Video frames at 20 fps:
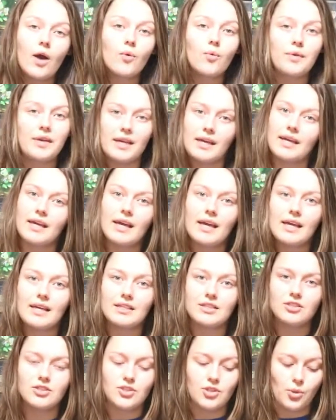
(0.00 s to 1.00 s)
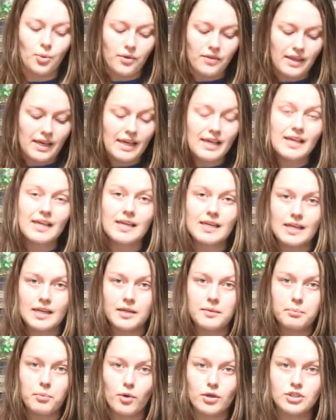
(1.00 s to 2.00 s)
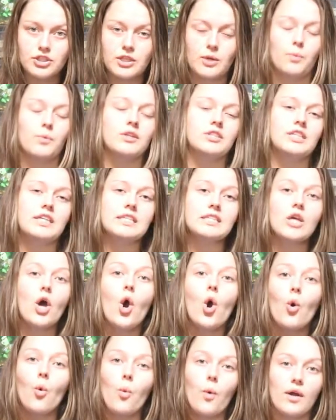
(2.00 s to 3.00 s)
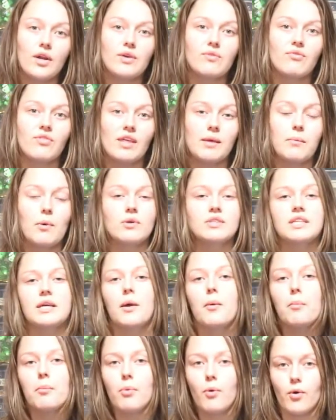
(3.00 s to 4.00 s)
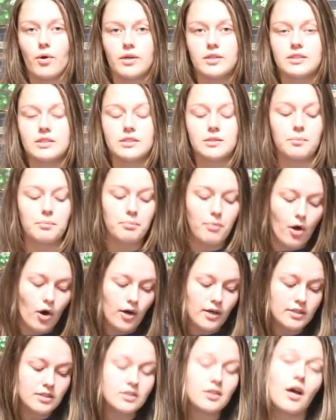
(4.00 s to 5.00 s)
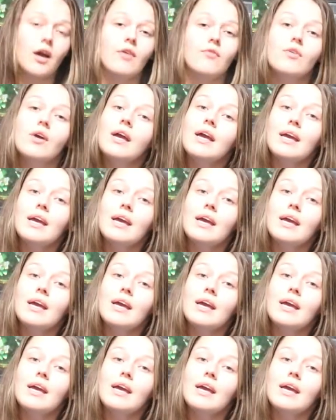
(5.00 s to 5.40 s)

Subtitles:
we can get into the heating portion, which is one of the most important parts of